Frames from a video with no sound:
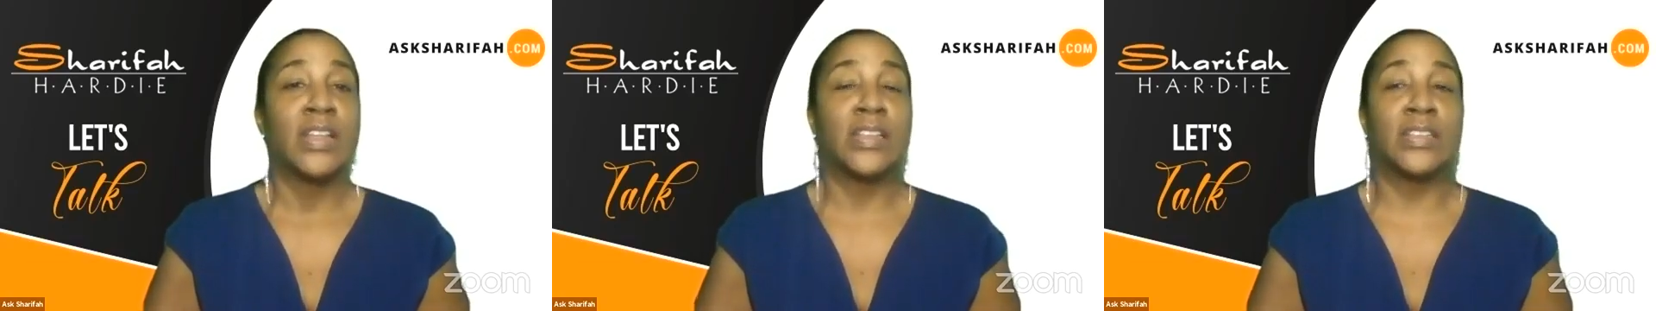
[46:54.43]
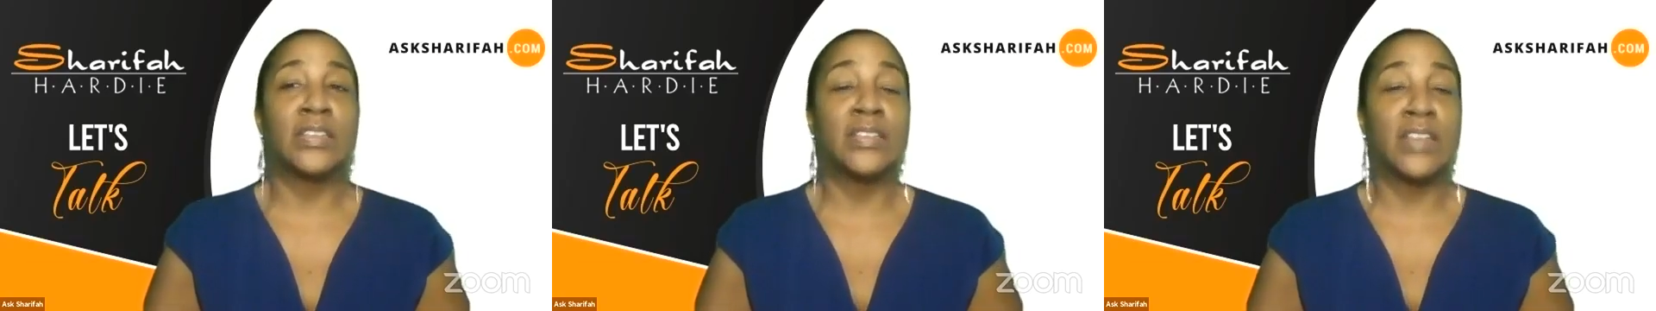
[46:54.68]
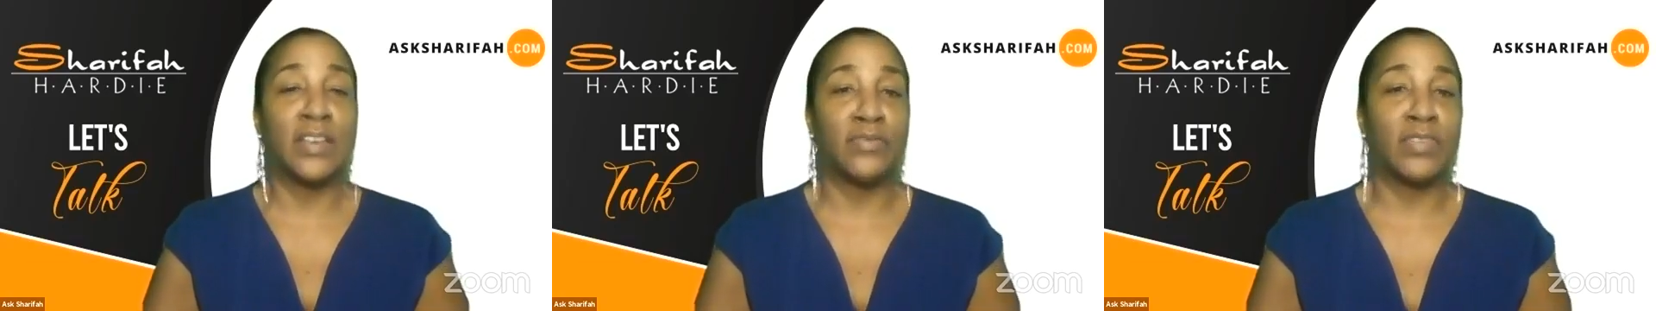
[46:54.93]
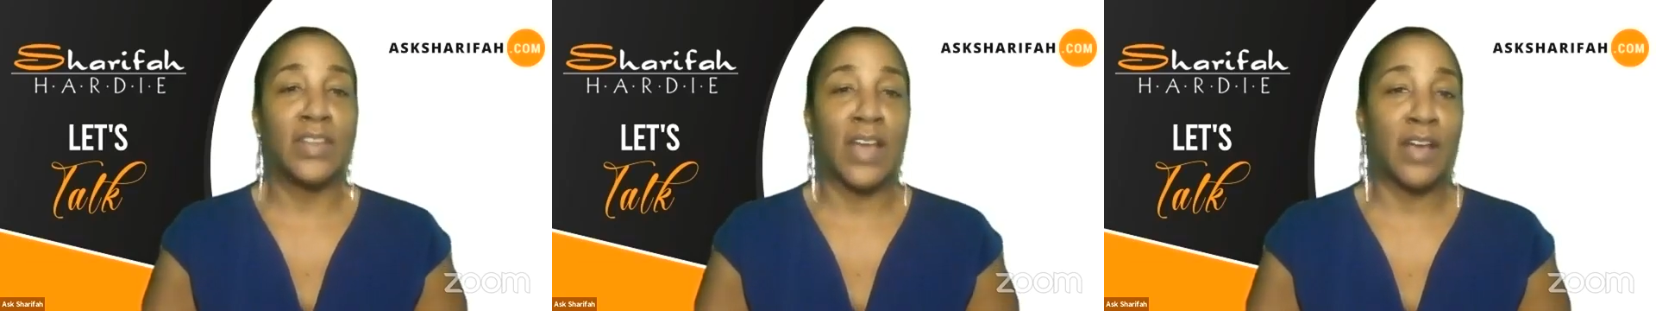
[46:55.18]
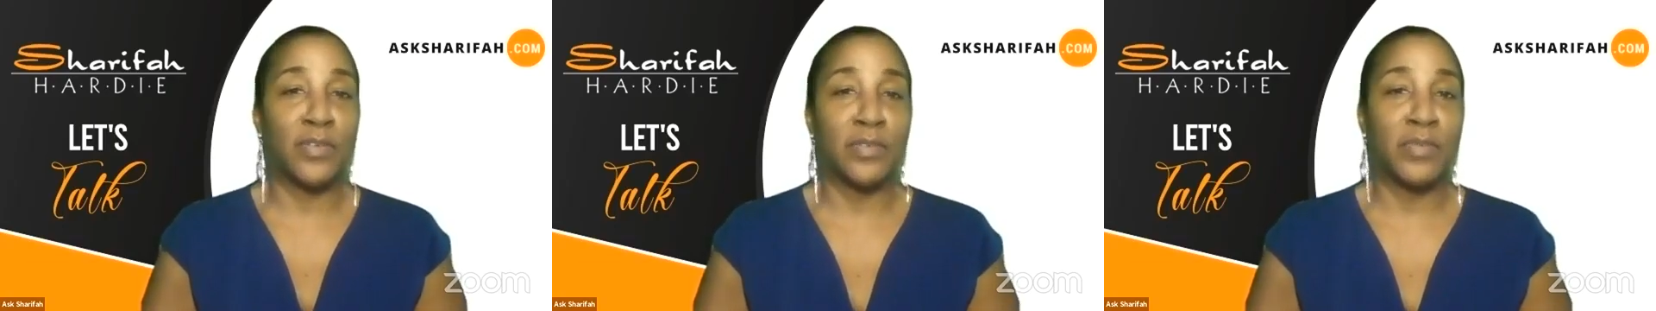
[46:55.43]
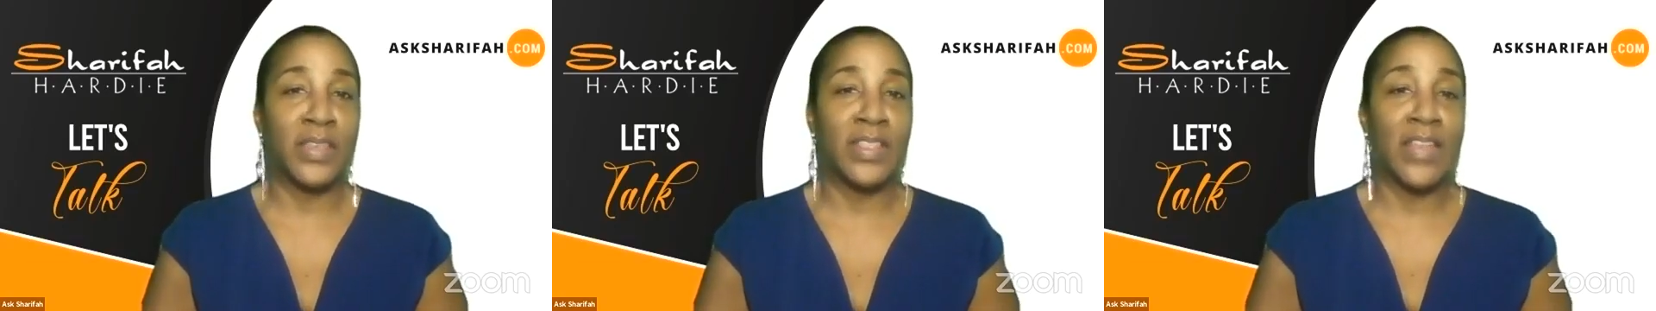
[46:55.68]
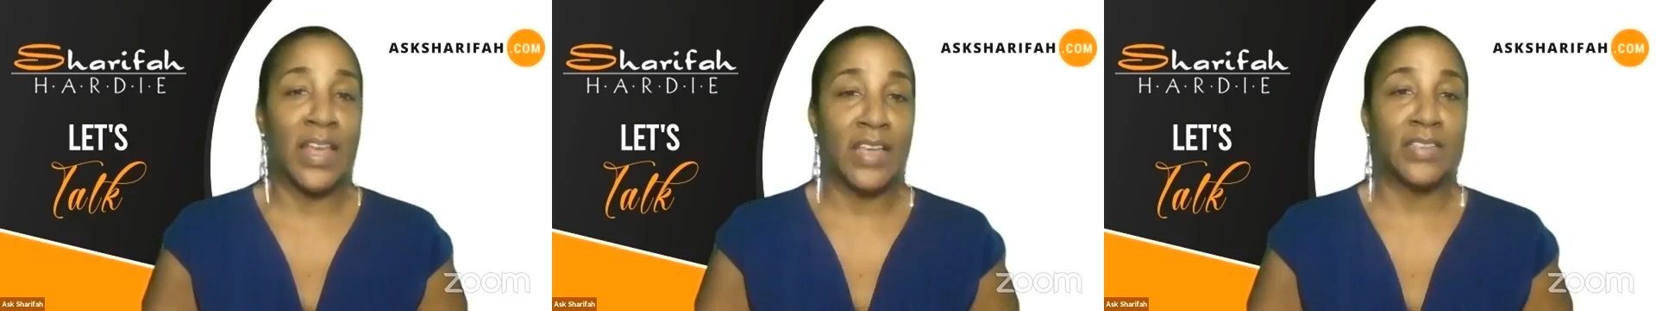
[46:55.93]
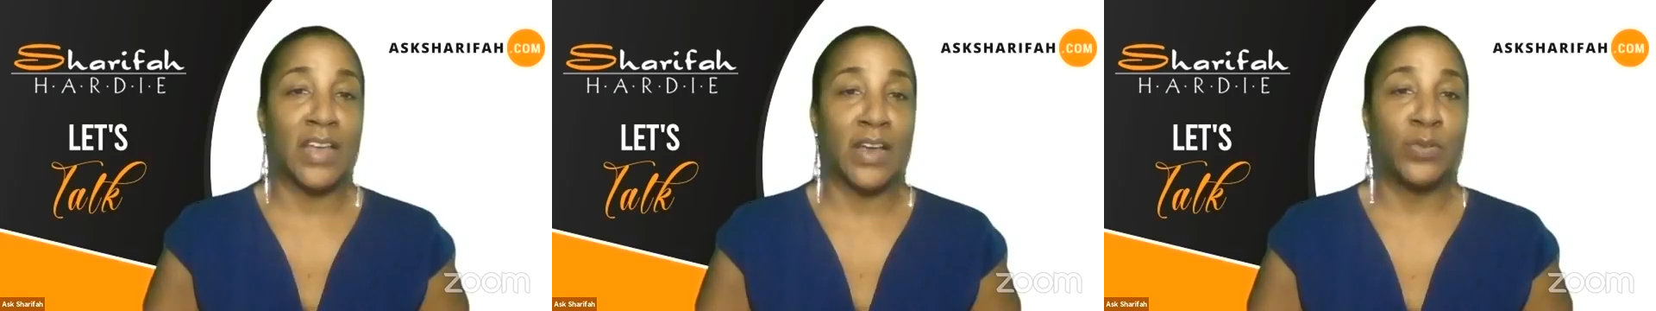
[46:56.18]
this is definitely not going to be the
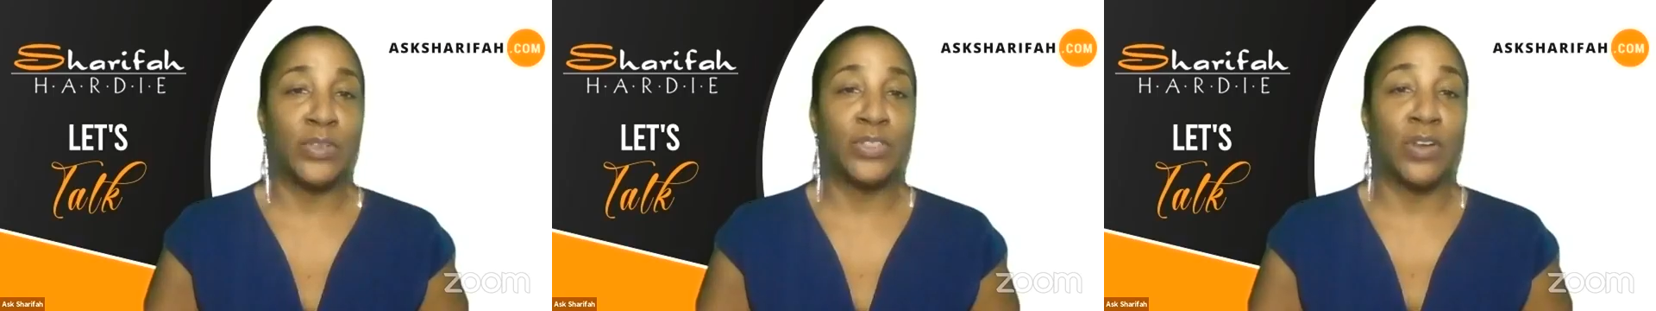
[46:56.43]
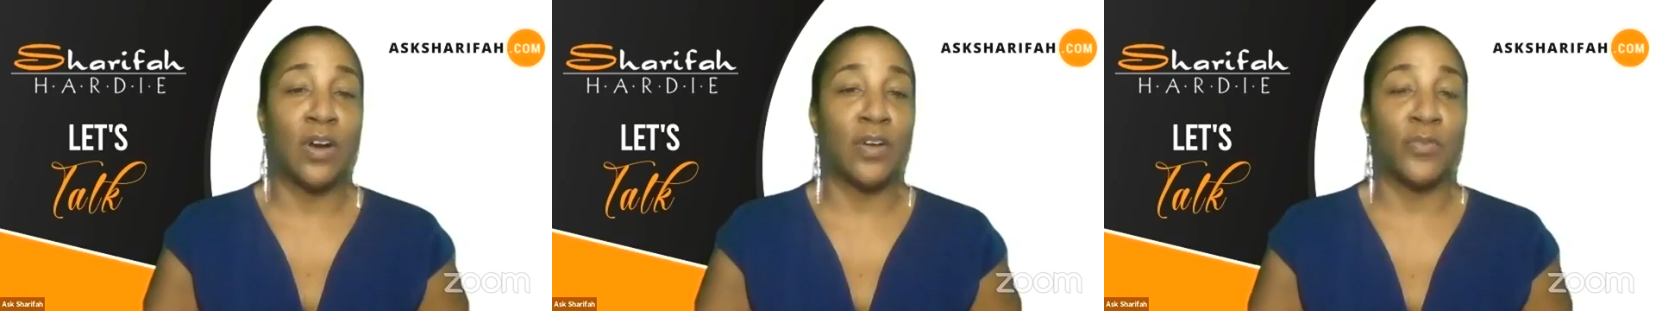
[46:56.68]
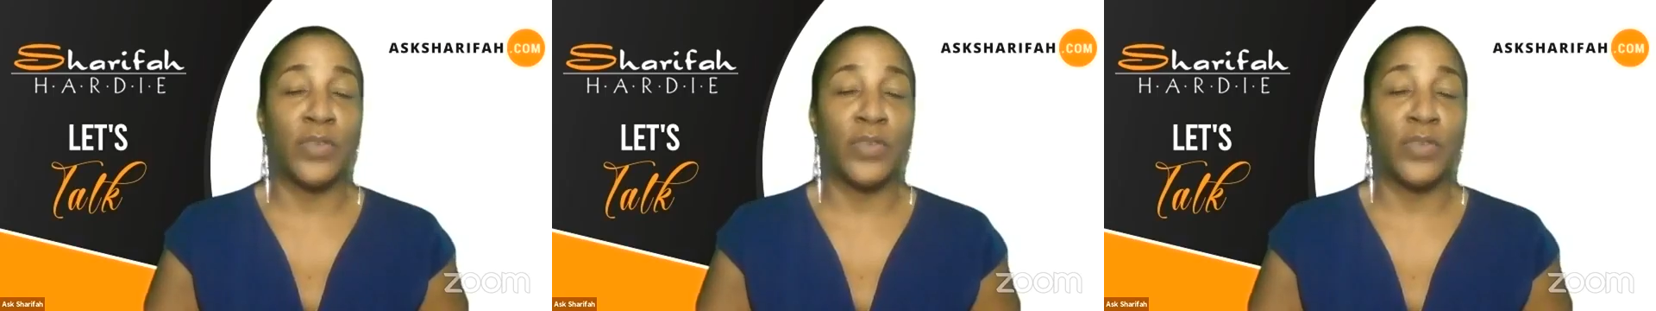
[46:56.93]
last time we talk,